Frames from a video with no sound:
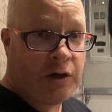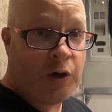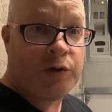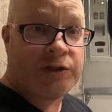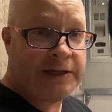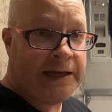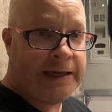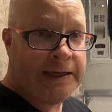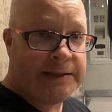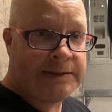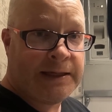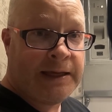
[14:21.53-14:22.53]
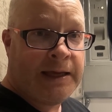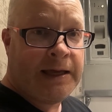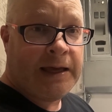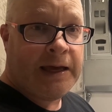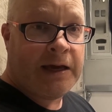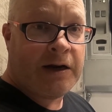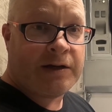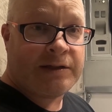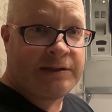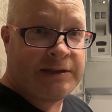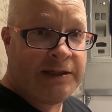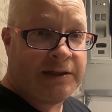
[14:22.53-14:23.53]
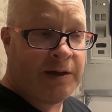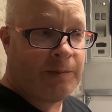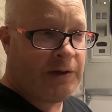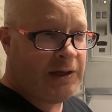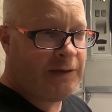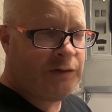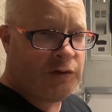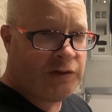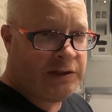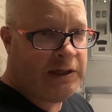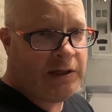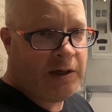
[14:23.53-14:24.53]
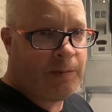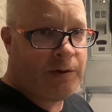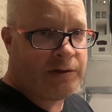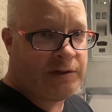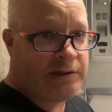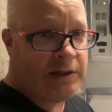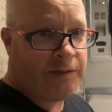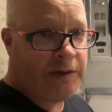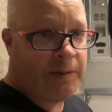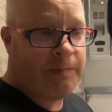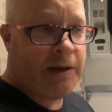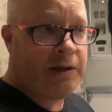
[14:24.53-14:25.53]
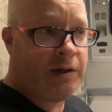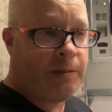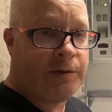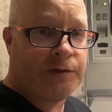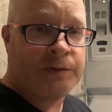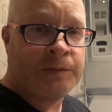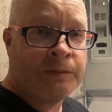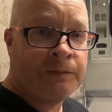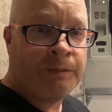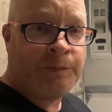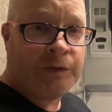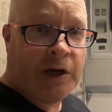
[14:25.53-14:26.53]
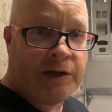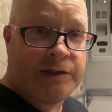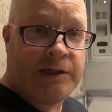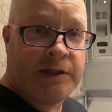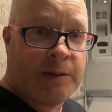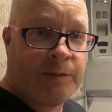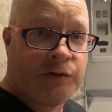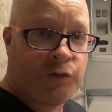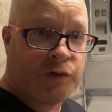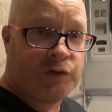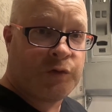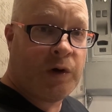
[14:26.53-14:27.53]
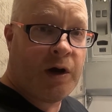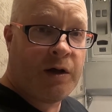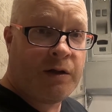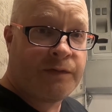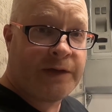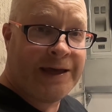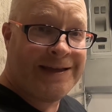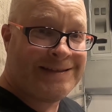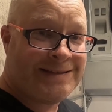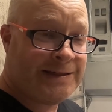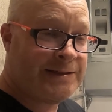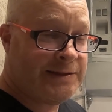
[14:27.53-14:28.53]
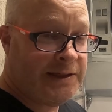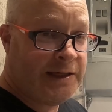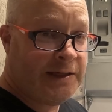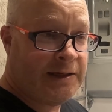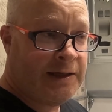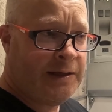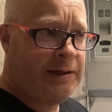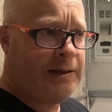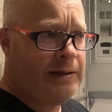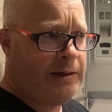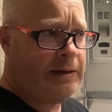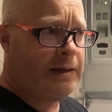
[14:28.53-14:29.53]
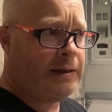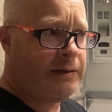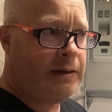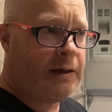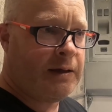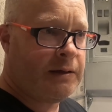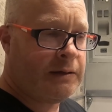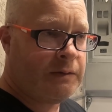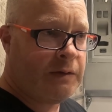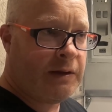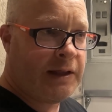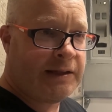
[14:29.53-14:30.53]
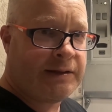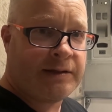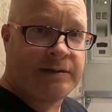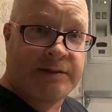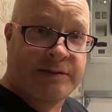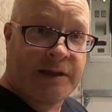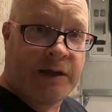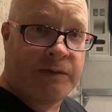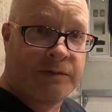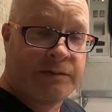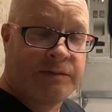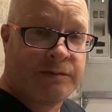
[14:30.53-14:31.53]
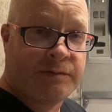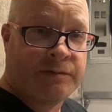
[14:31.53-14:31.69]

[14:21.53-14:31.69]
coach 8, and our seat number, it gives you seat numbers instead of like bed numbers. Our seat numbers were 12 and 16, and I thought, well, that doesn't sound